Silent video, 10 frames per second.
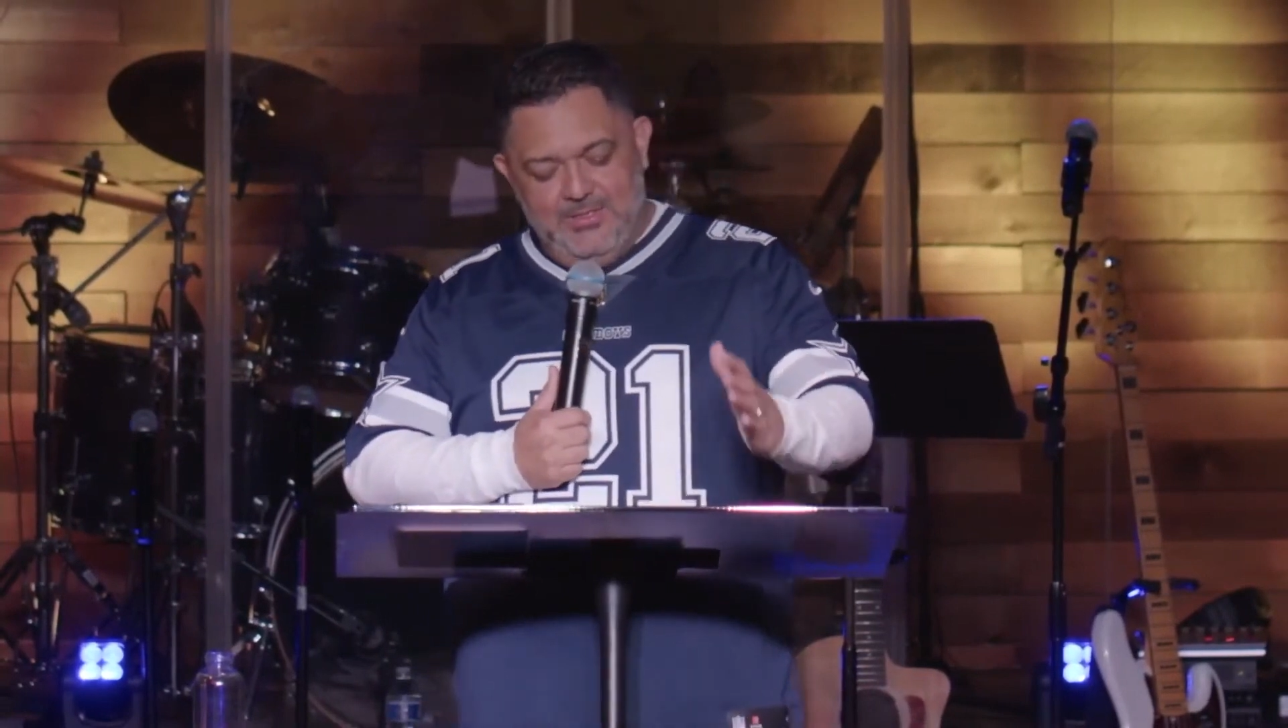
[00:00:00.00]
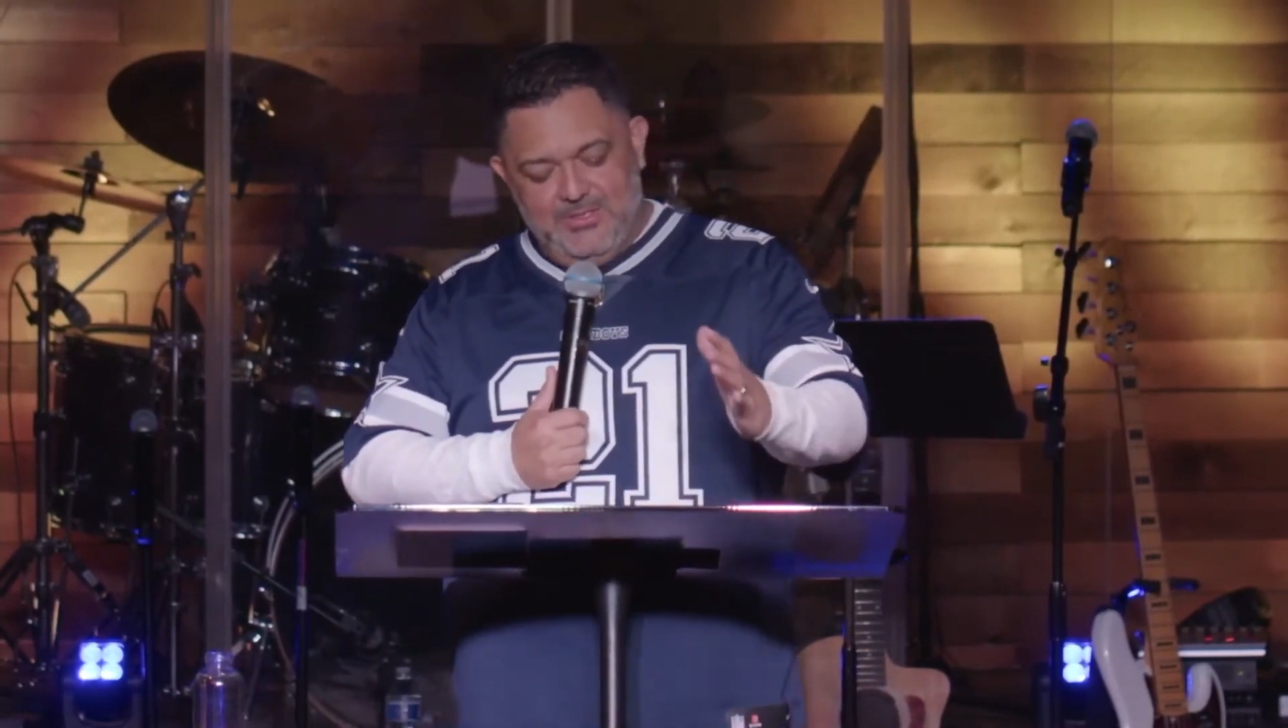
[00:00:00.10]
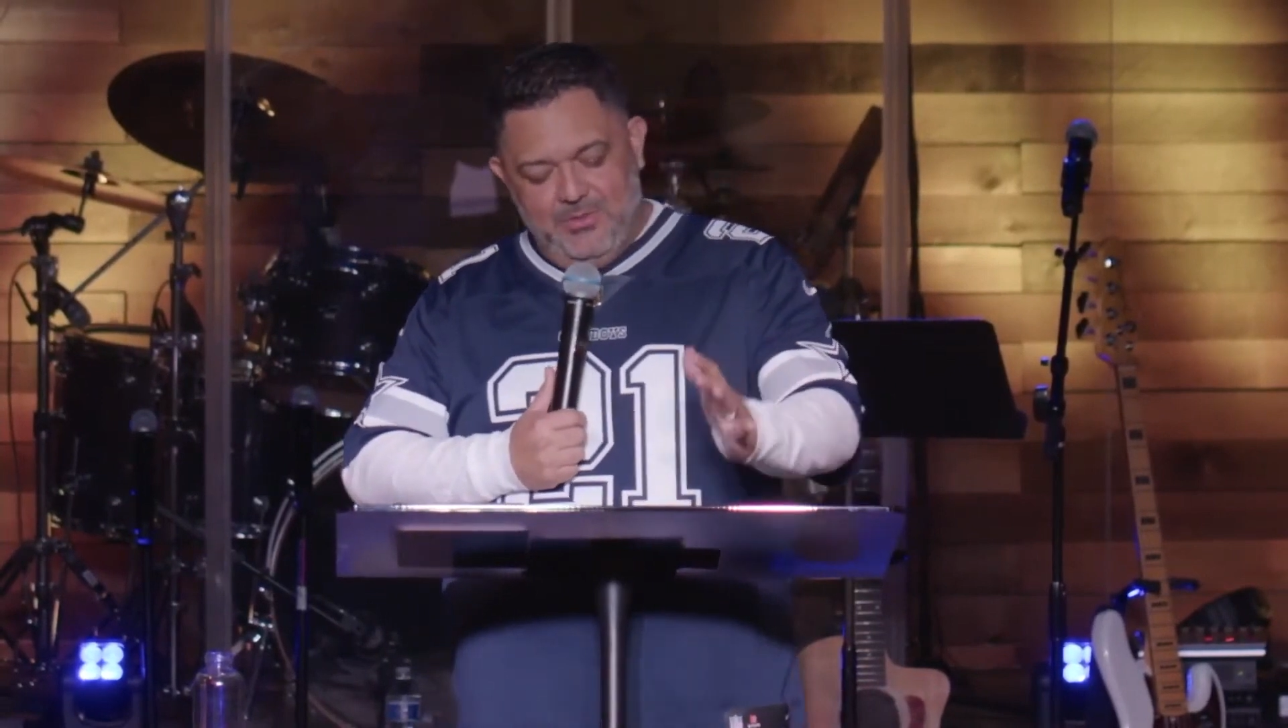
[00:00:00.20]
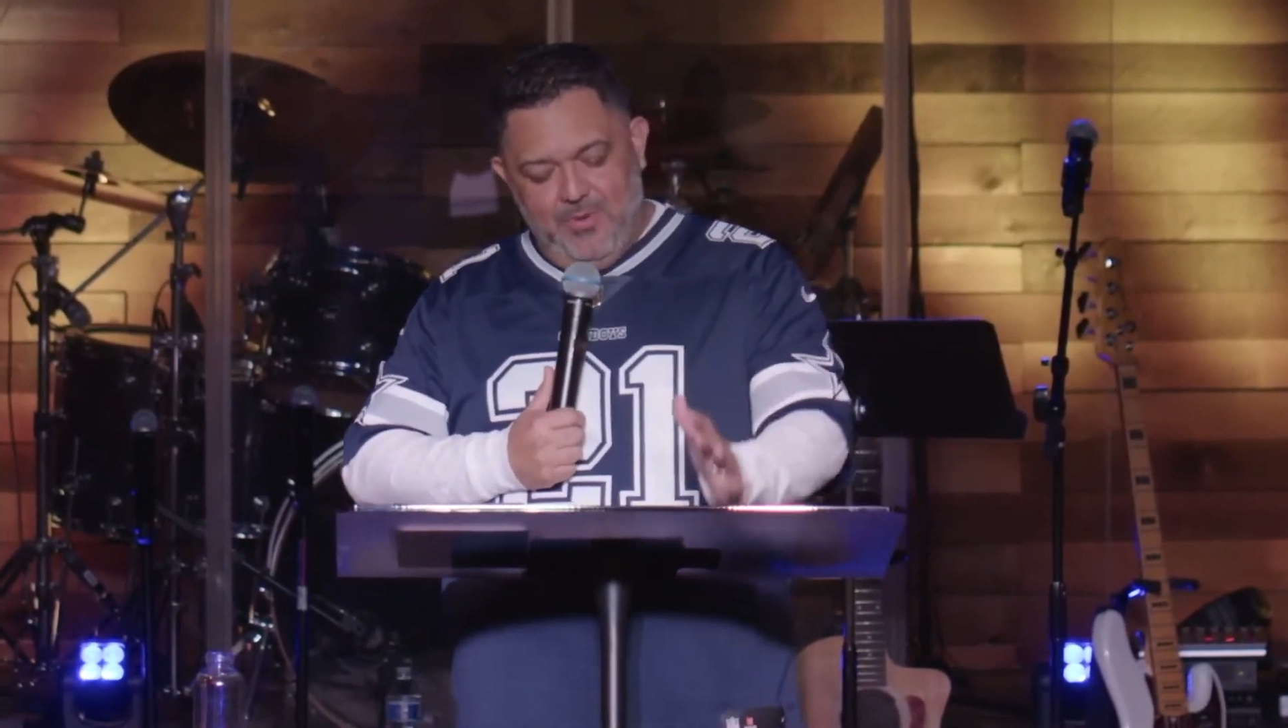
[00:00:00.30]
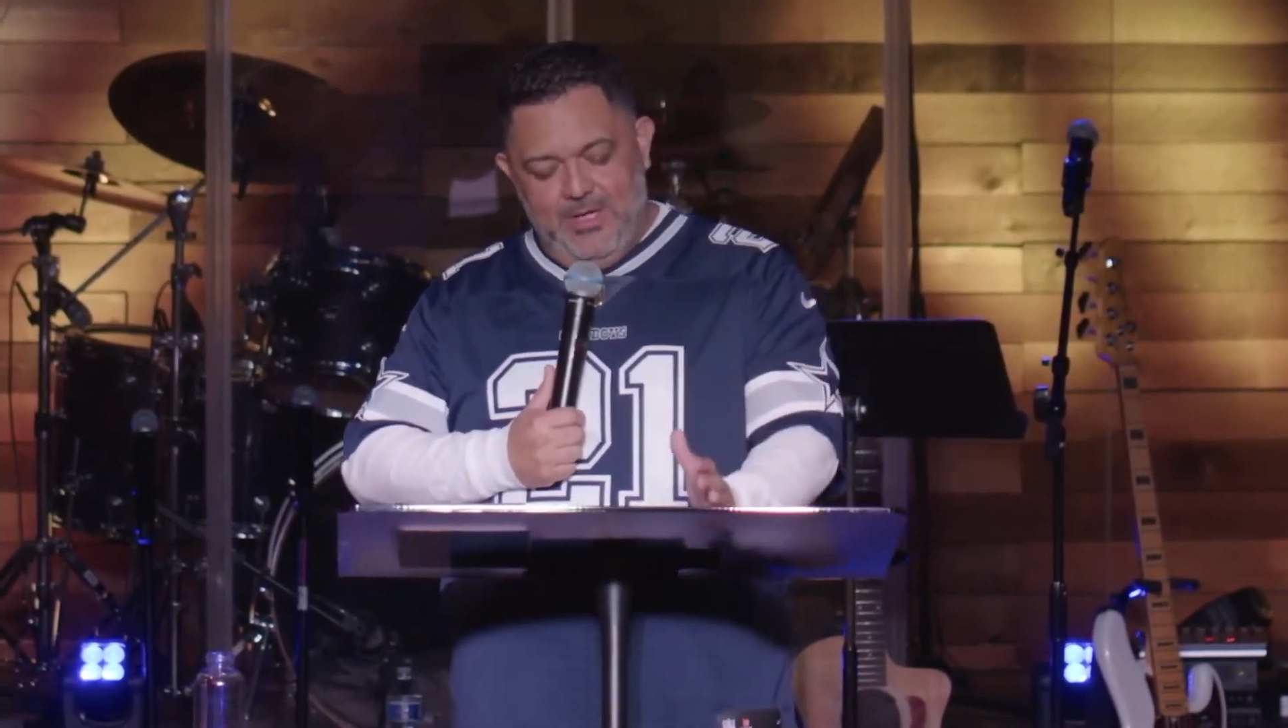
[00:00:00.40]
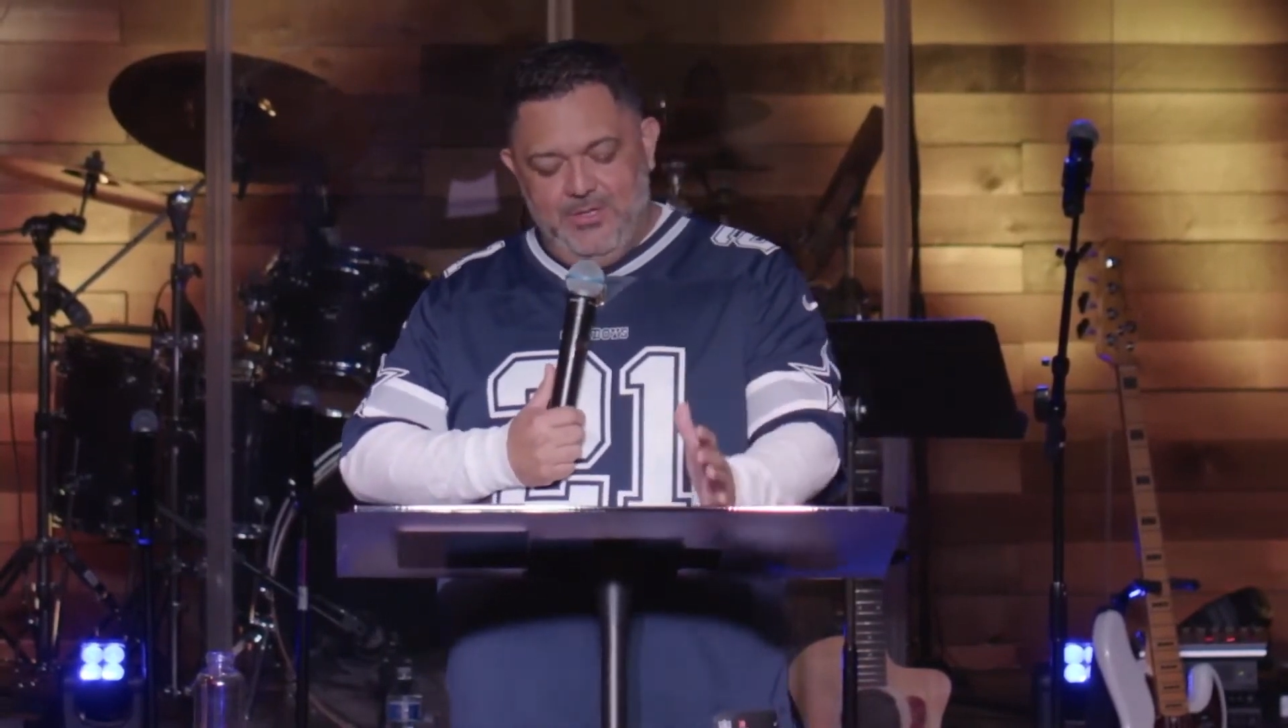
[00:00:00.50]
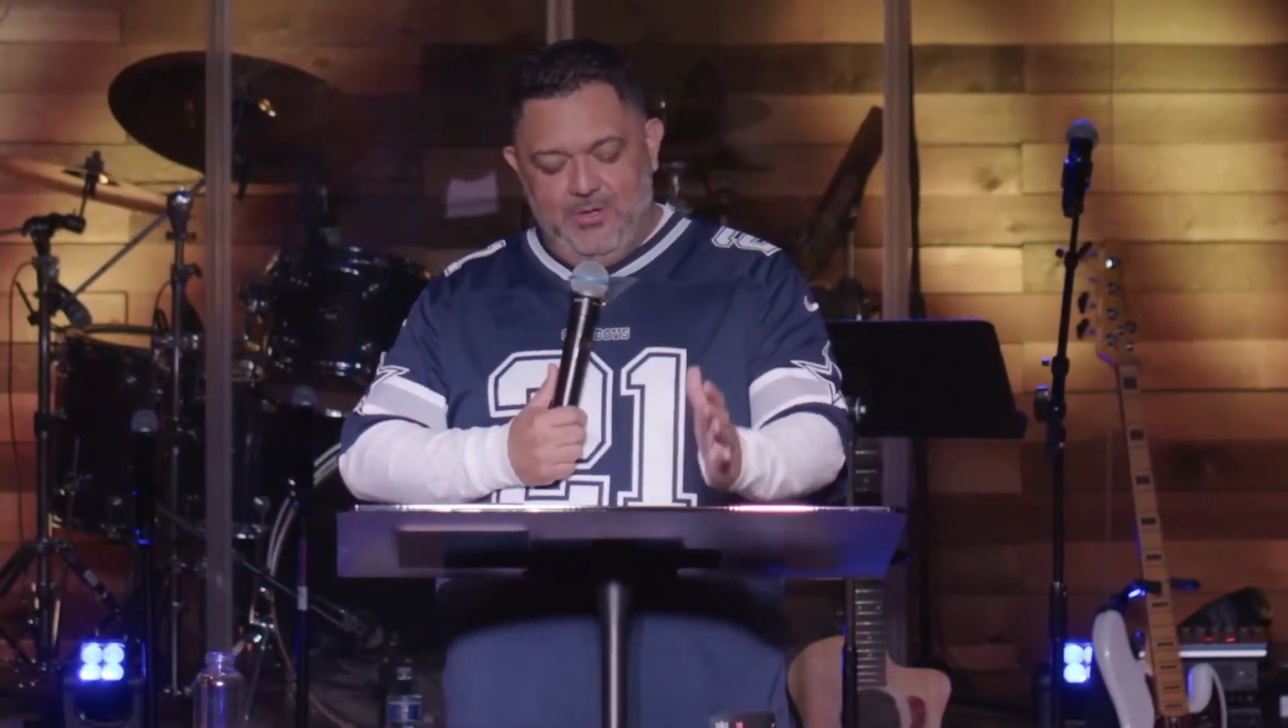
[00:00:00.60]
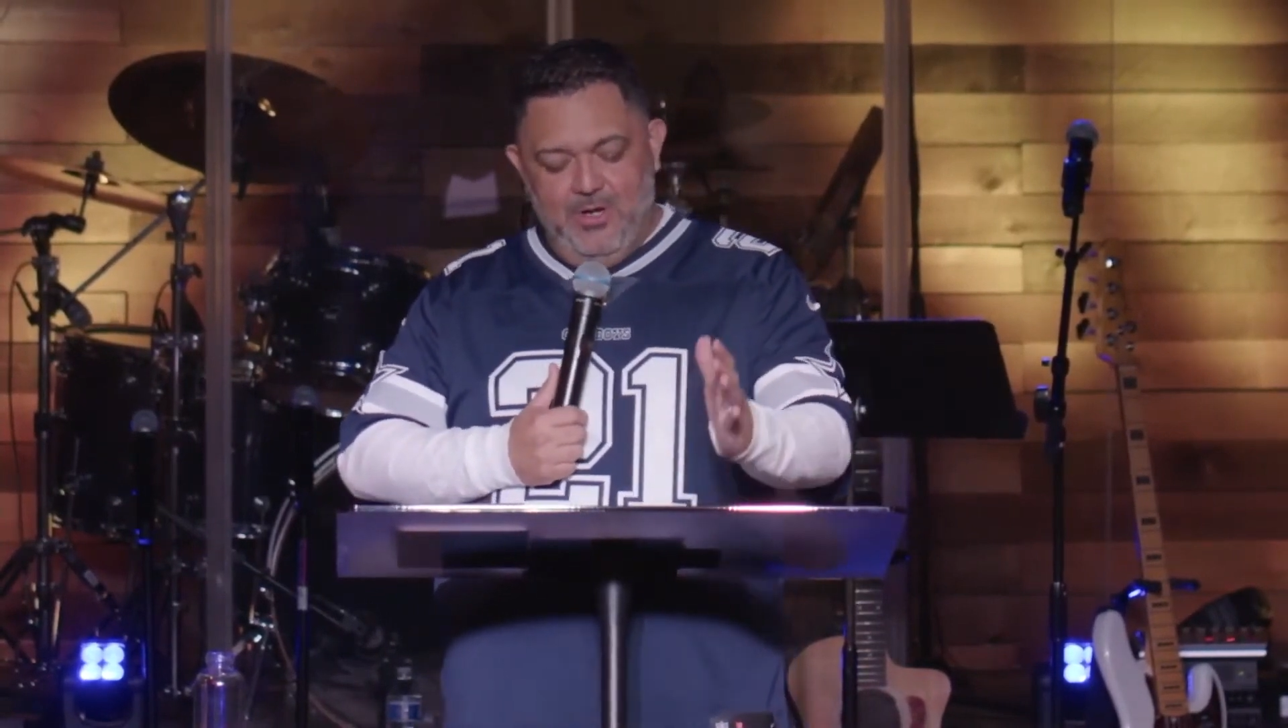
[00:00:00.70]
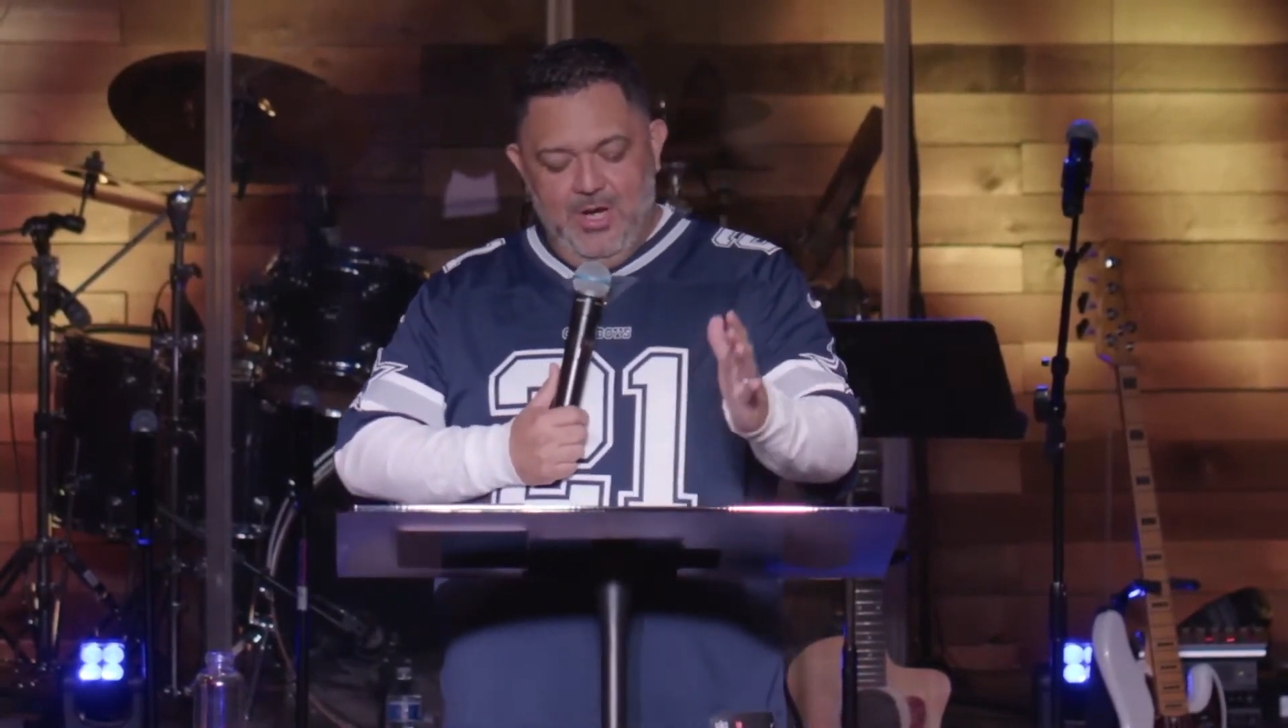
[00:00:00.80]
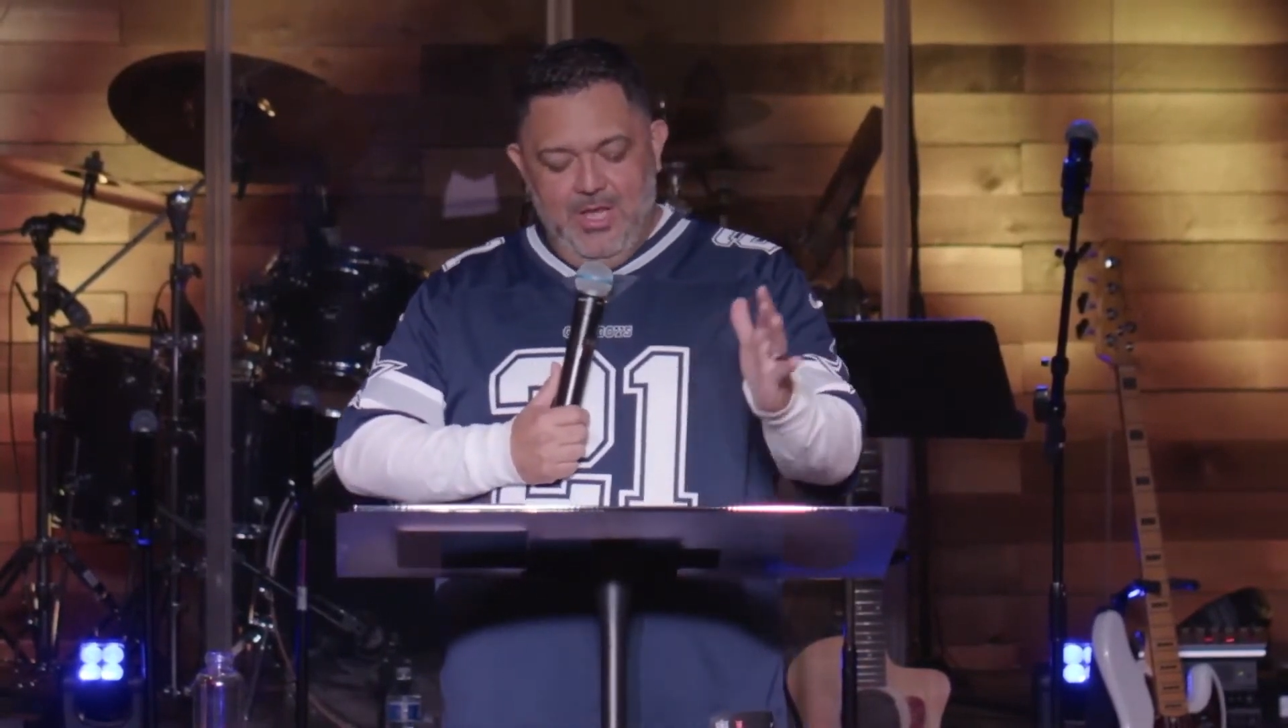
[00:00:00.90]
surrender